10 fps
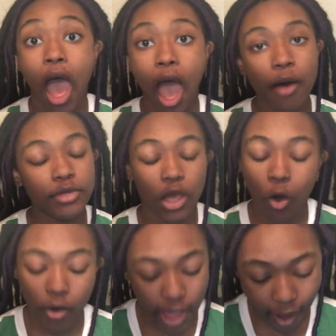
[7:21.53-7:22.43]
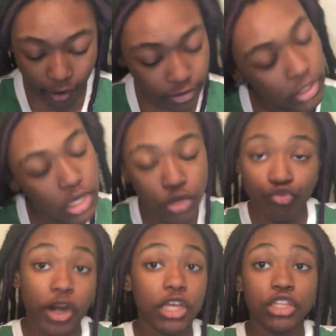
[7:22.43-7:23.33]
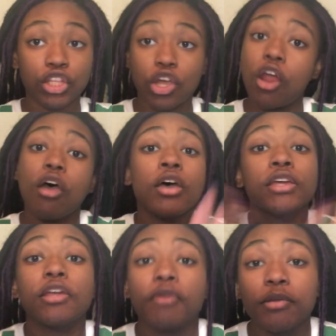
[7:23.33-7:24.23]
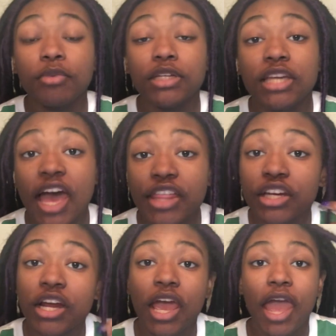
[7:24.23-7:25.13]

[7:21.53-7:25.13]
I was like, oh yeah, ready to get the girl, they're ready to be together,